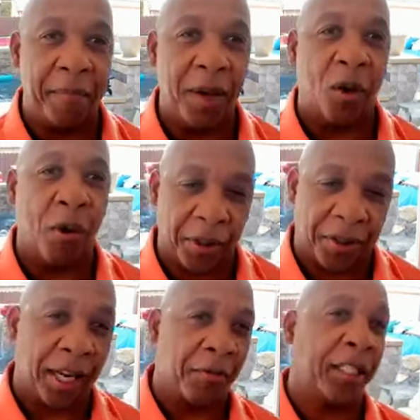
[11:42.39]
build
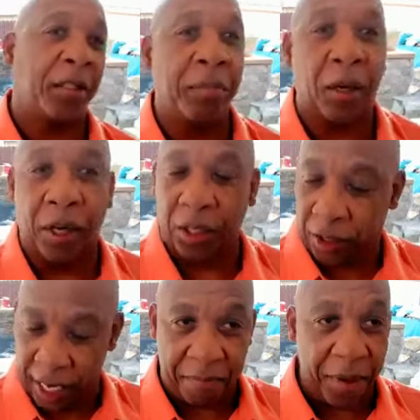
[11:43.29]
wealth, get rich, and be a real
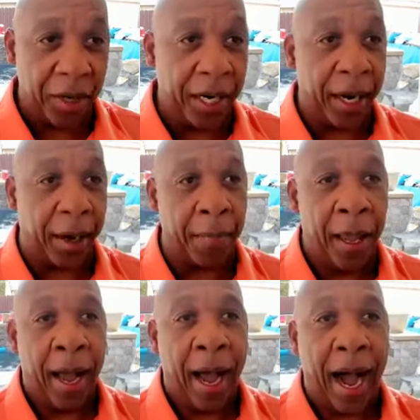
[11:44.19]
estate millionaire.
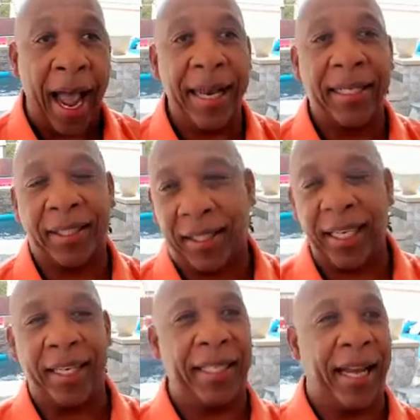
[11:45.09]
I had to
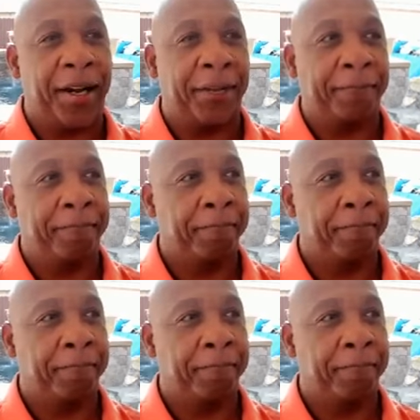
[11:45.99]
sit down,